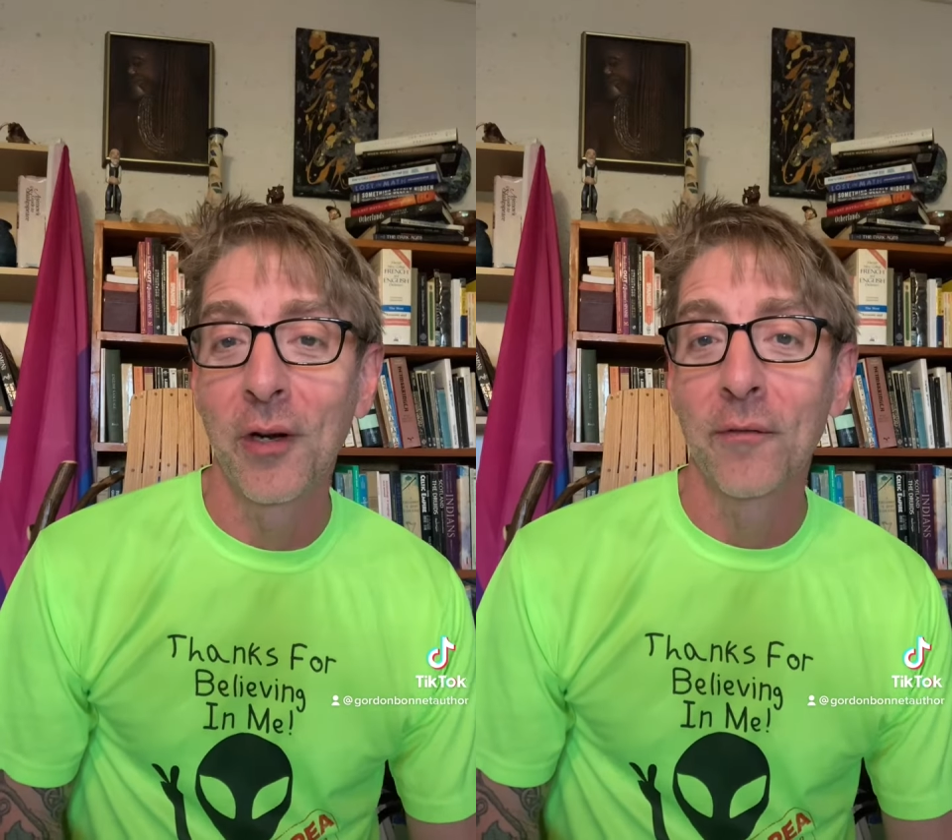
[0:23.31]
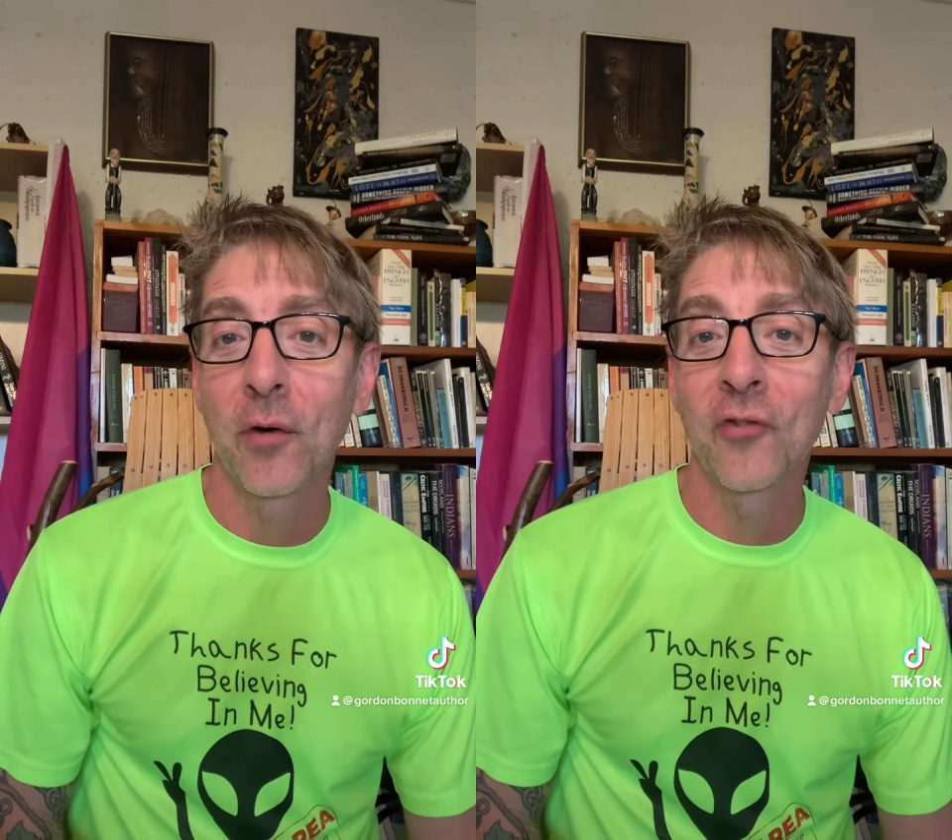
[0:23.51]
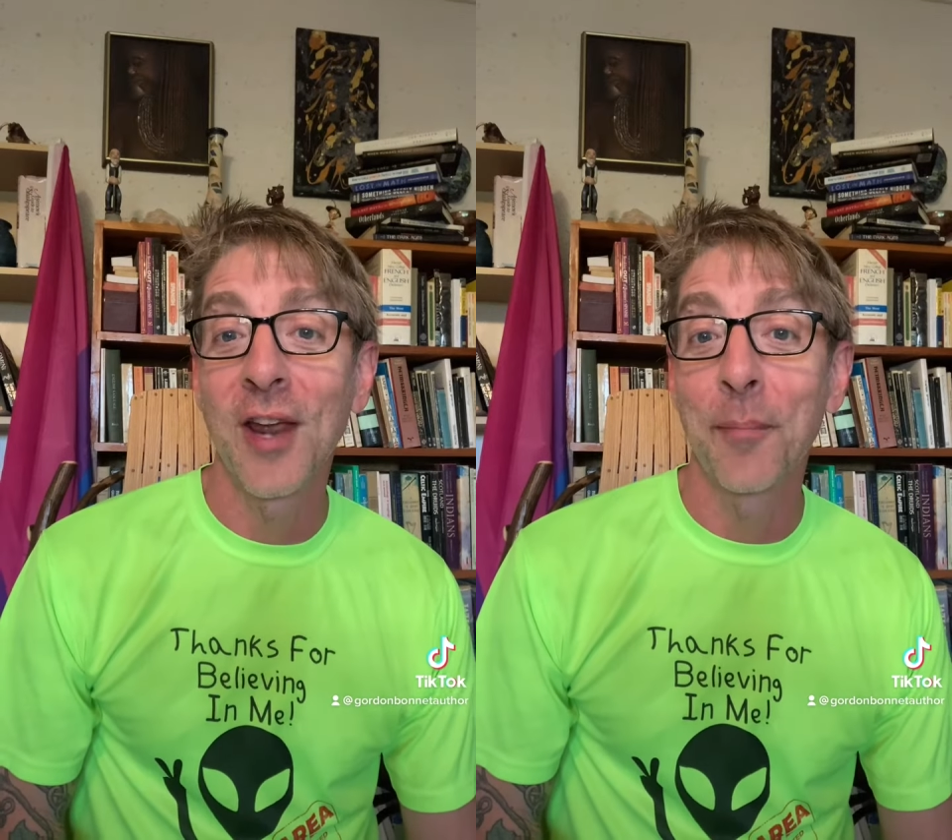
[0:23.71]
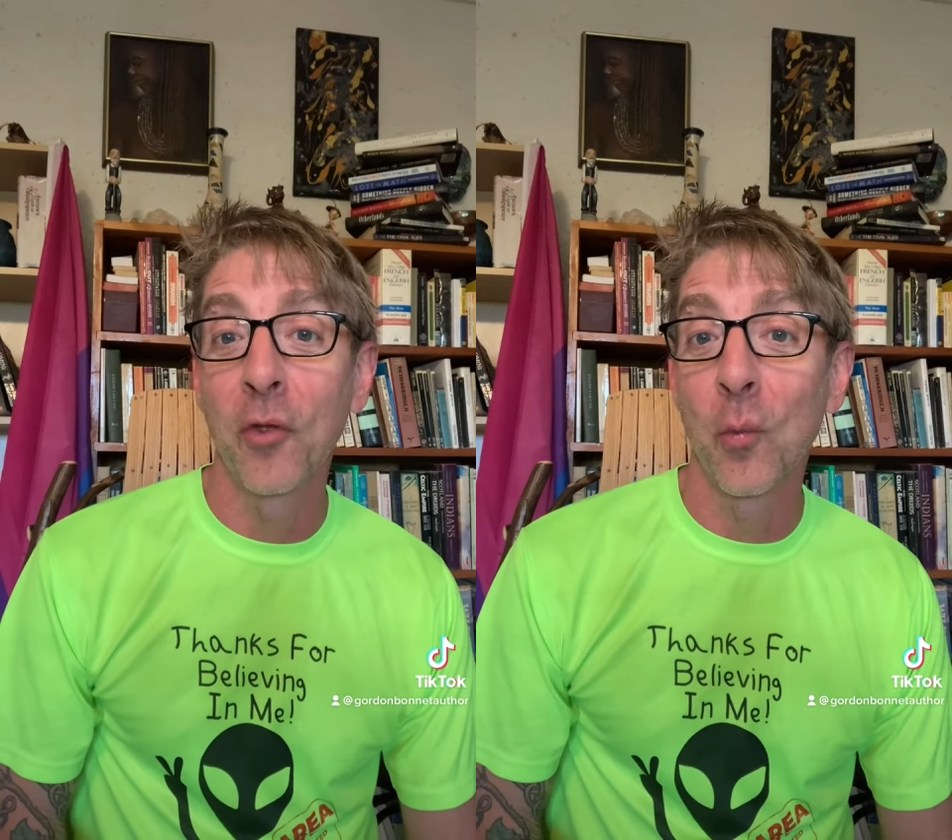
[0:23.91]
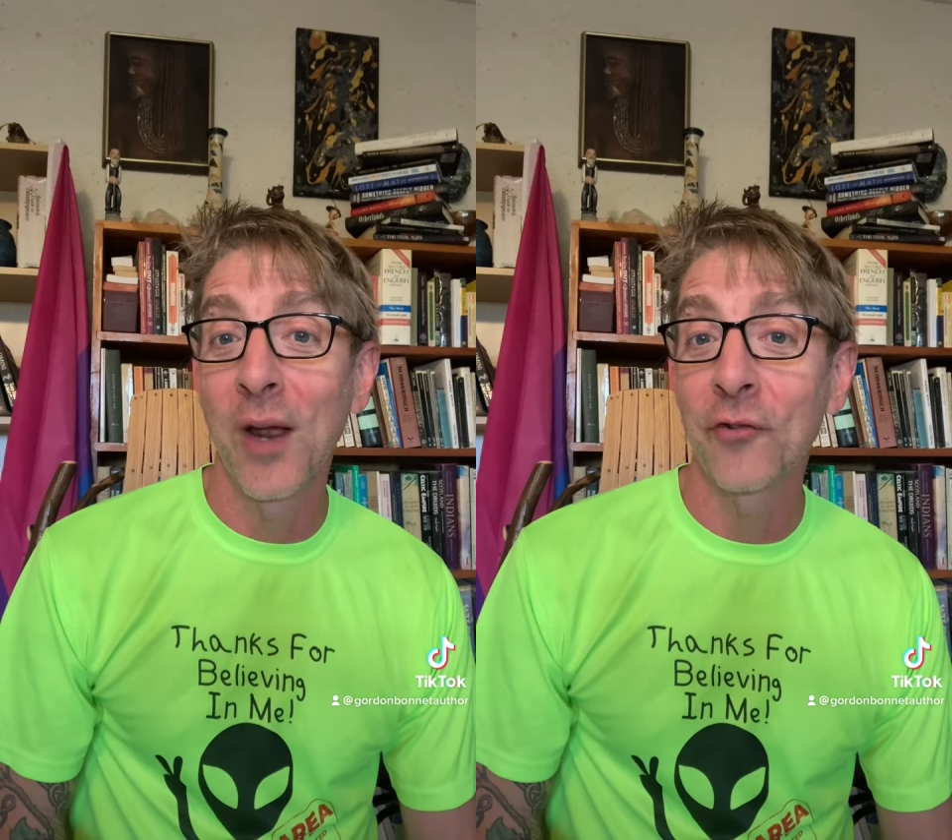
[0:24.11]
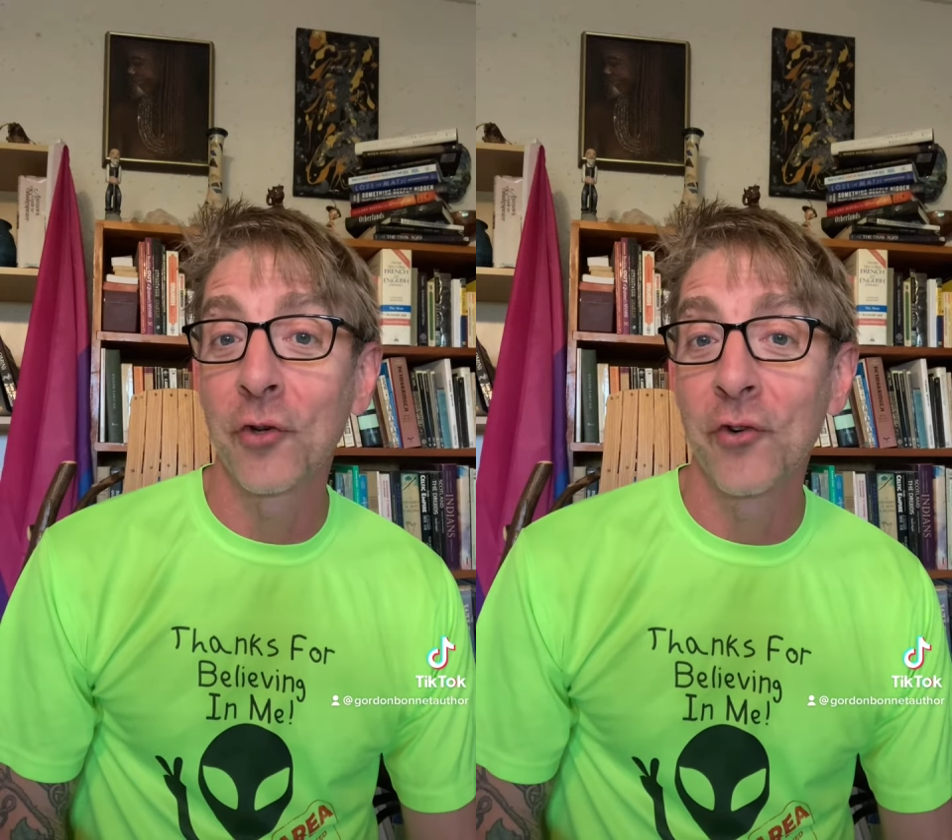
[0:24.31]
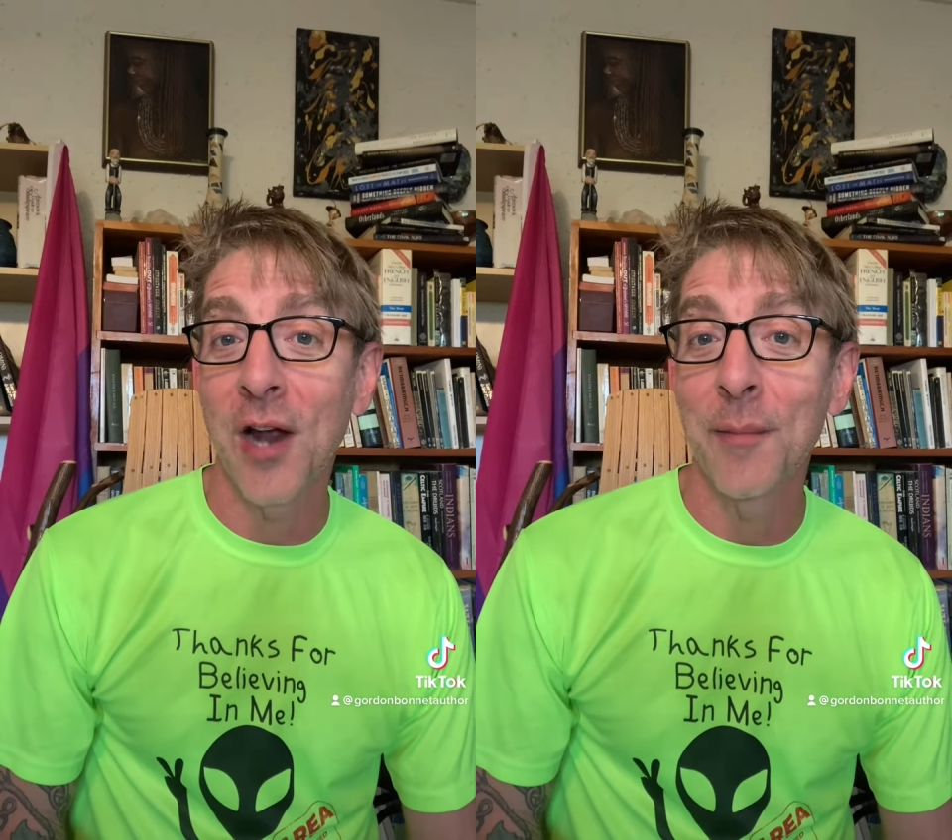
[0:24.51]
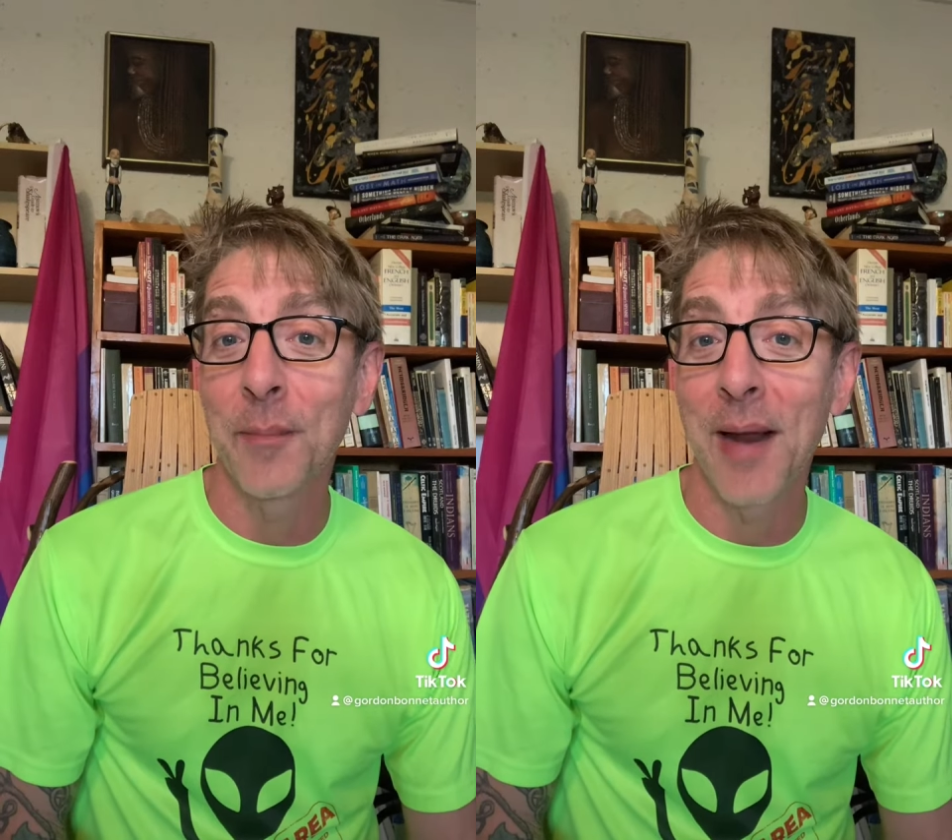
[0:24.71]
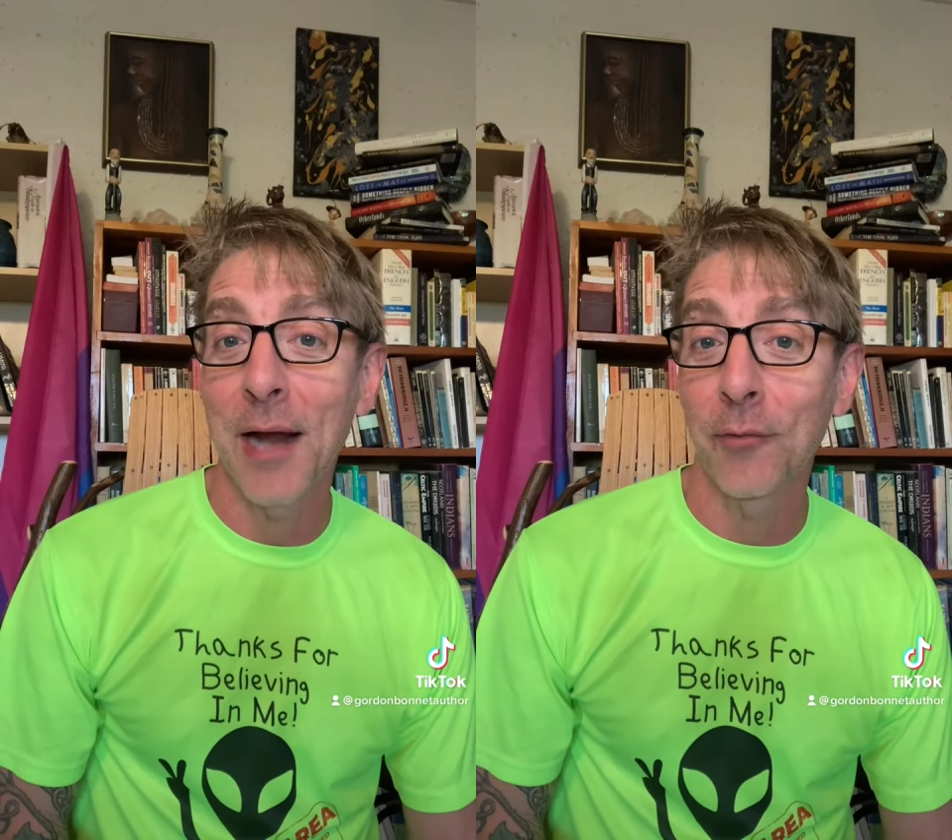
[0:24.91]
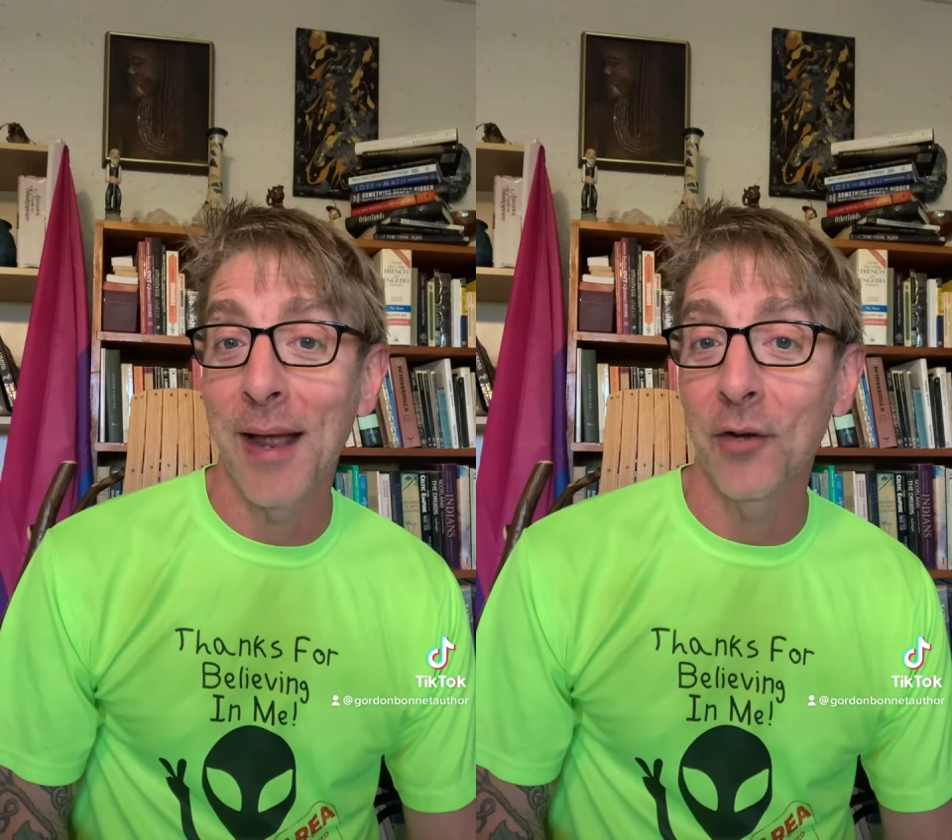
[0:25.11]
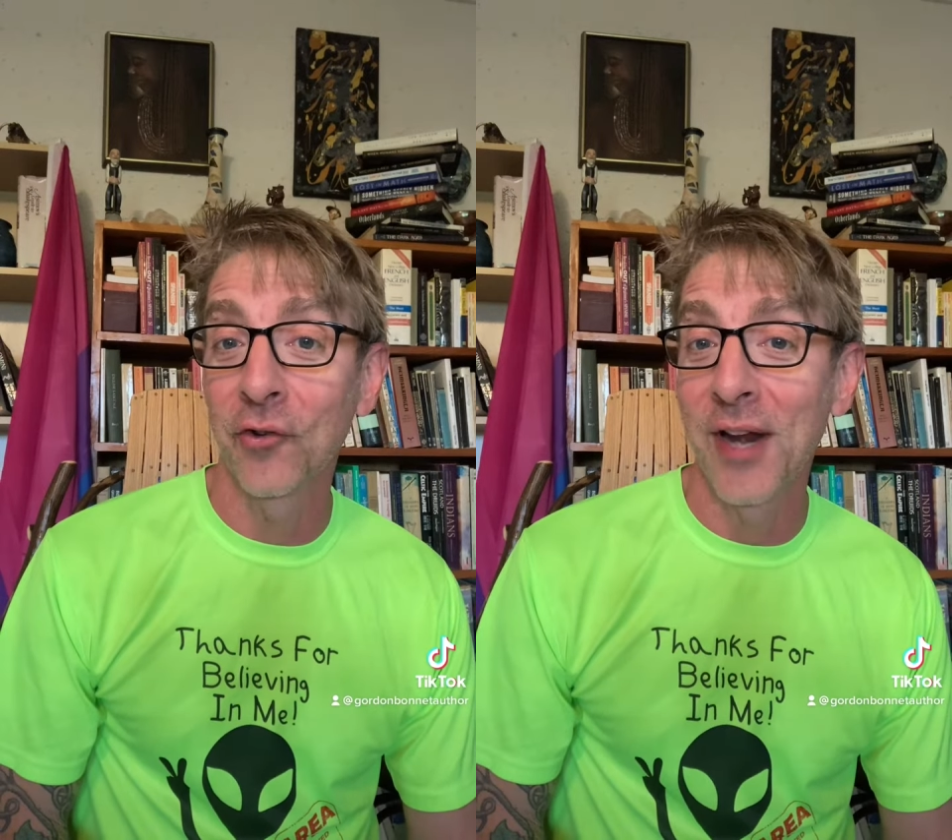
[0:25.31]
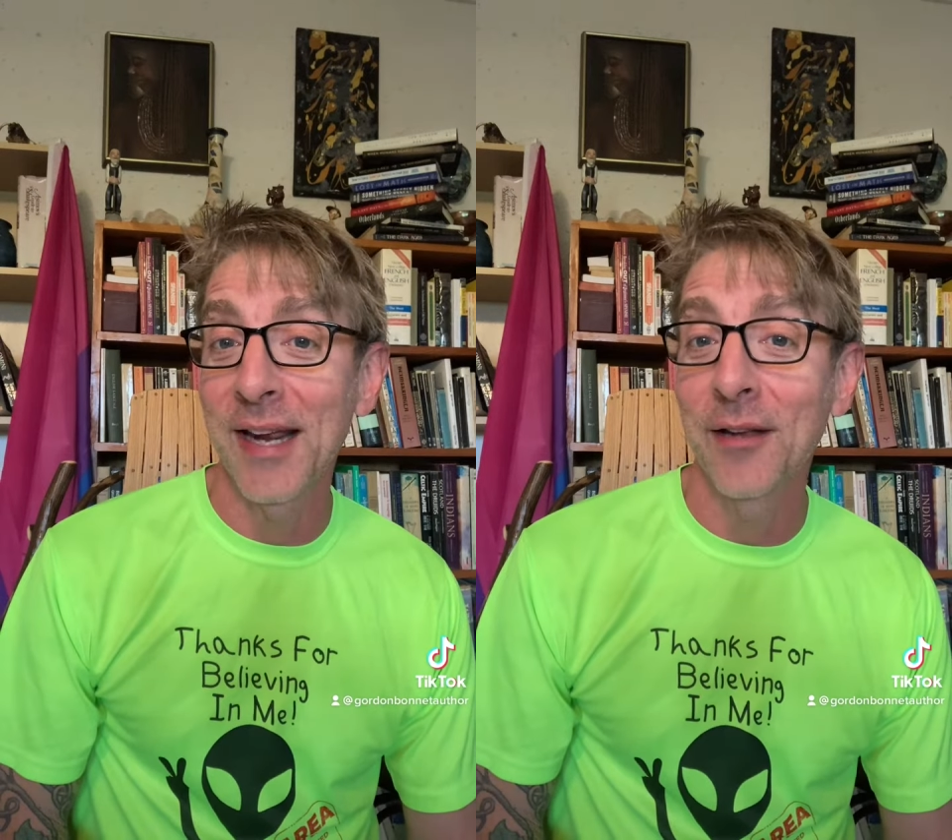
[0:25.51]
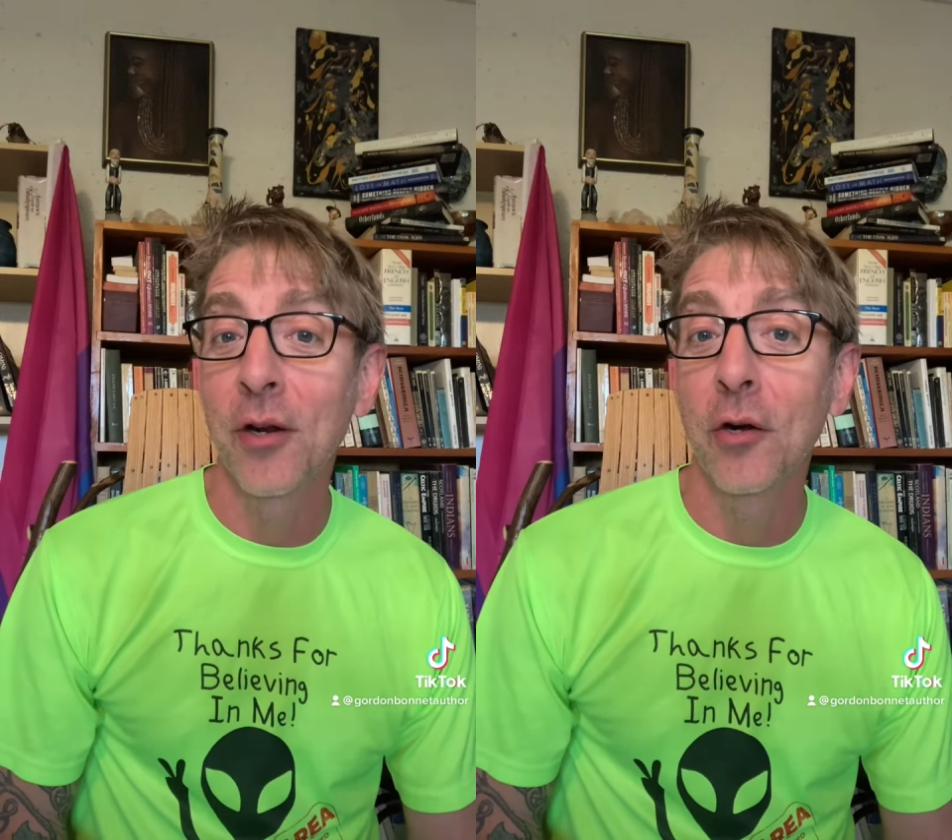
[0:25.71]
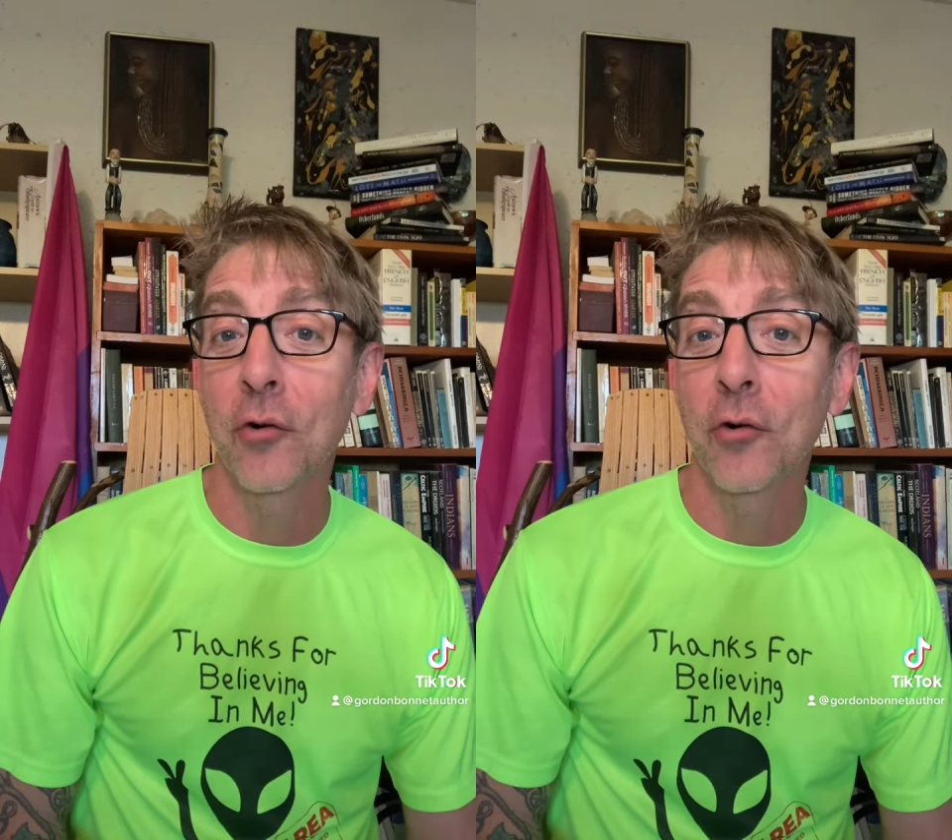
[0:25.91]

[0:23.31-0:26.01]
For example, the western diamondback rattlesnake,